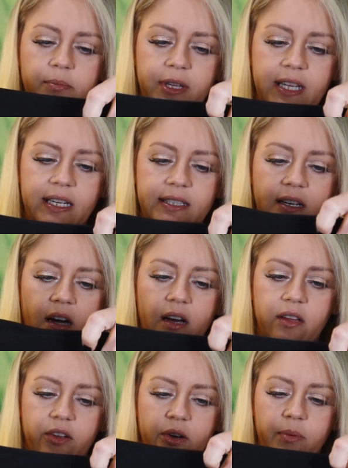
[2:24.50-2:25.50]
but then it's got
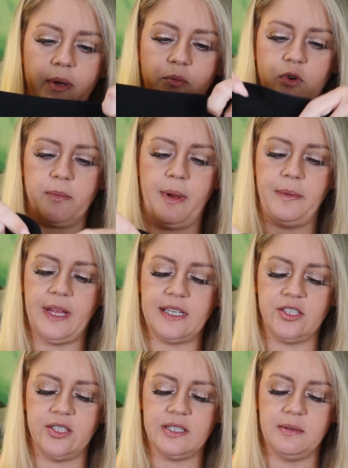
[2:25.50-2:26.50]
a little bit more. Maybe
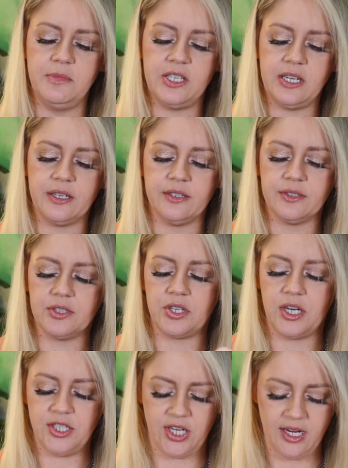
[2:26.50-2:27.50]
that's just the material
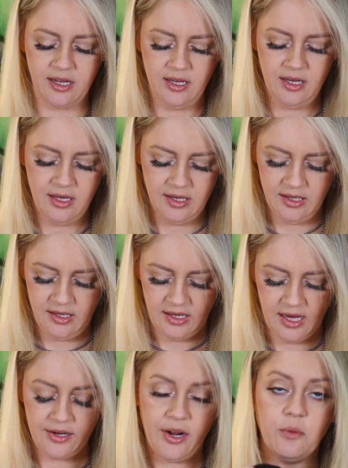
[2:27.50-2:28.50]
stretching.
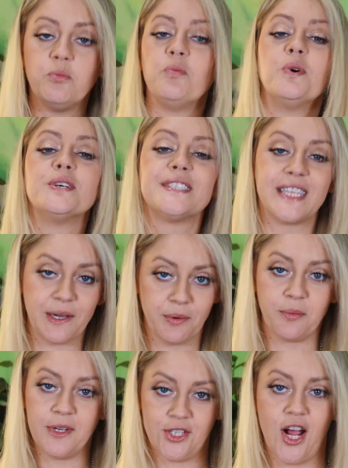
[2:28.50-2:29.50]
I don't know. We'll see
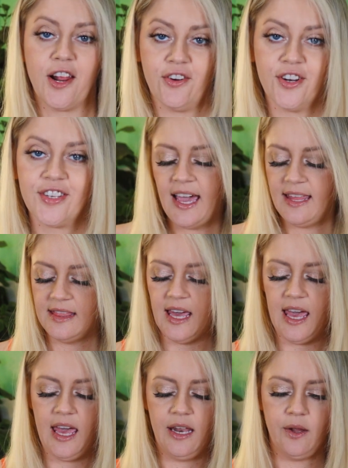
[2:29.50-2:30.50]
when we try it on. And
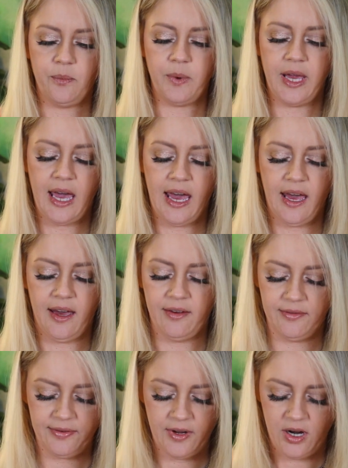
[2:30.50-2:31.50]
then we
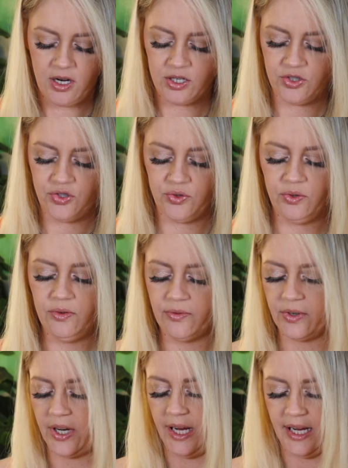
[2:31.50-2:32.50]
have our
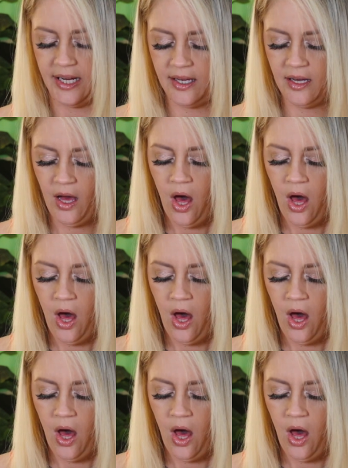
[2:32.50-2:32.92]
jewelry.